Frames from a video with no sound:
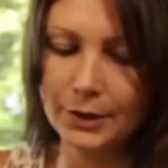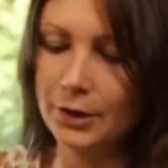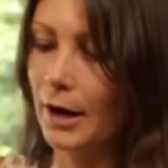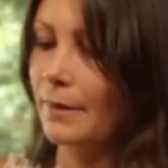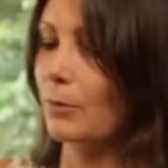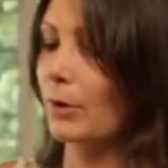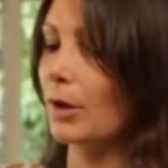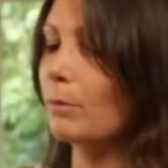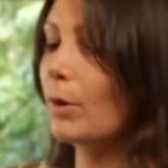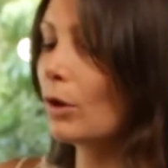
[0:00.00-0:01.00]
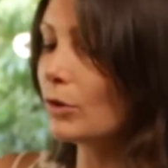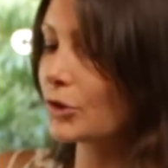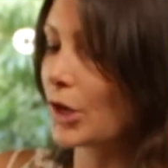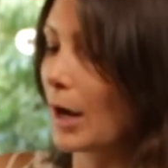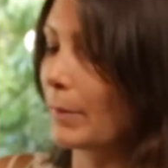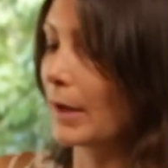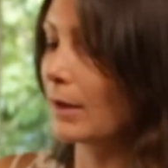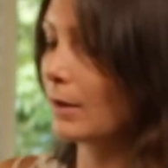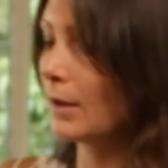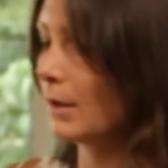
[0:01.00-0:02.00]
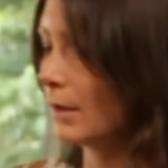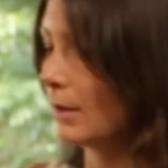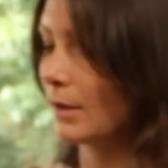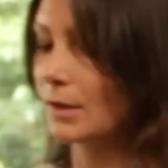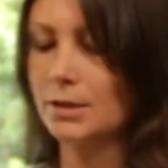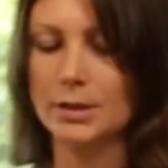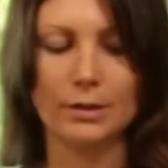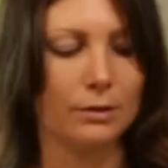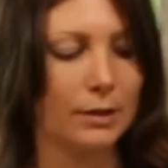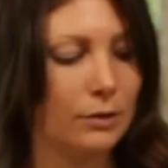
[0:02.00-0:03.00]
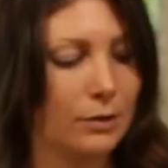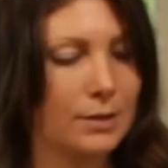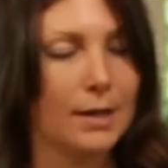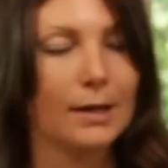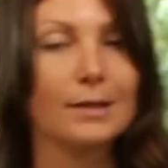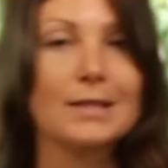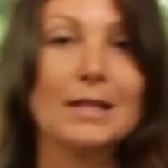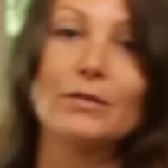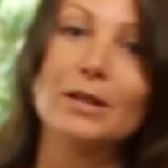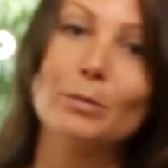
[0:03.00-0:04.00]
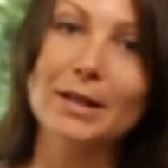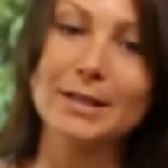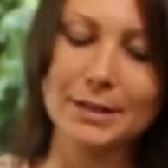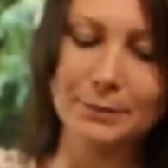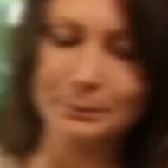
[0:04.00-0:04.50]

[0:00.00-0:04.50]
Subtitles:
here, and then we're gonna pulse chop it until it looks like it's evenly blended.